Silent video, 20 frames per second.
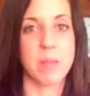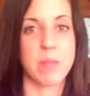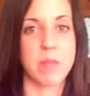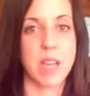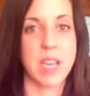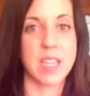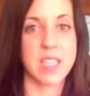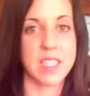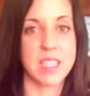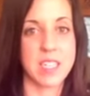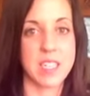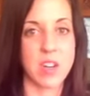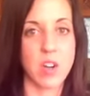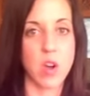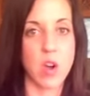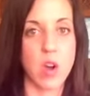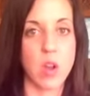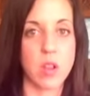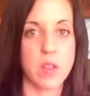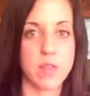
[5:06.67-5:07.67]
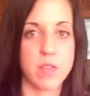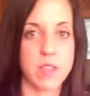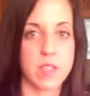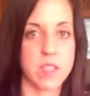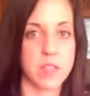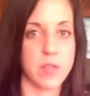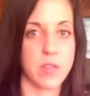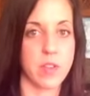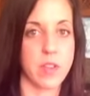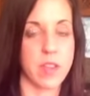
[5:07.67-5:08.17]
blend in all of the
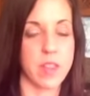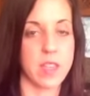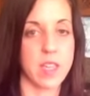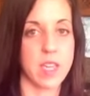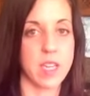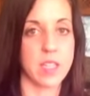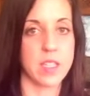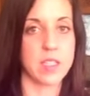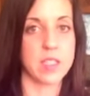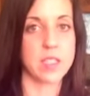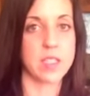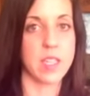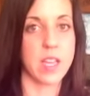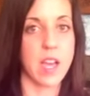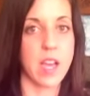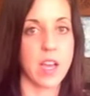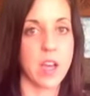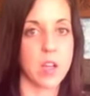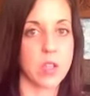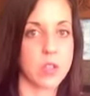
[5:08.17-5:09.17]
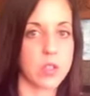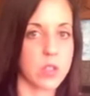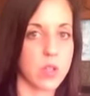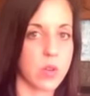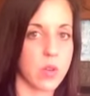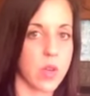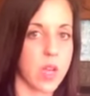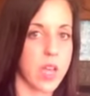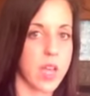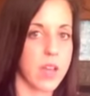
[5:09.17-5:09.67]
different things. I
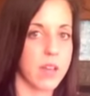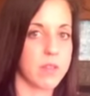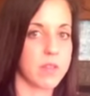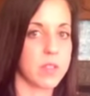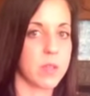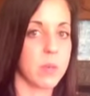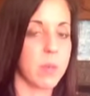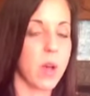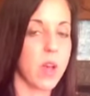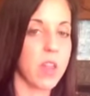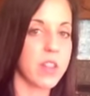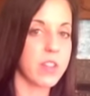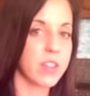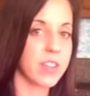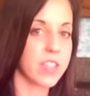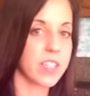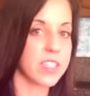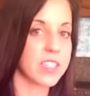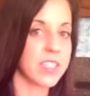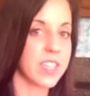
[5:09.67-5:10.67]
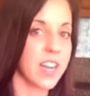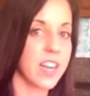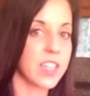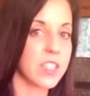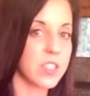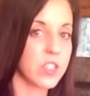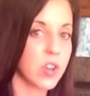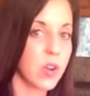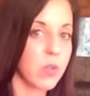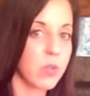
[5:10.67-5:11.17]
also have some other things that I
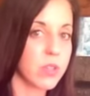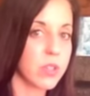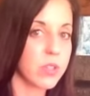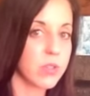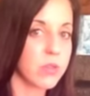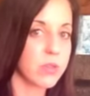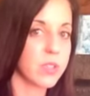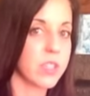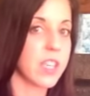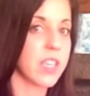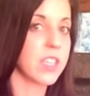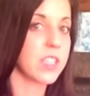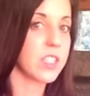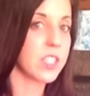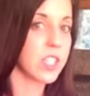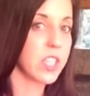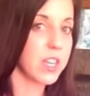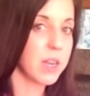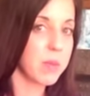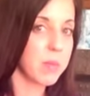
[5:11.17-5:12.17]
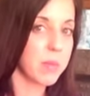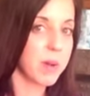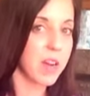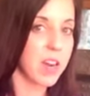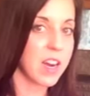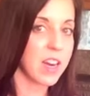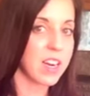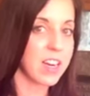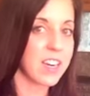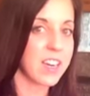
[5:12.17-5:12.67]
don't use, like a chin-up
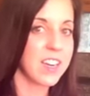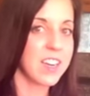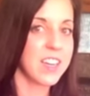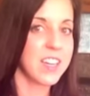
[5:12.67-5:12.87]
bar.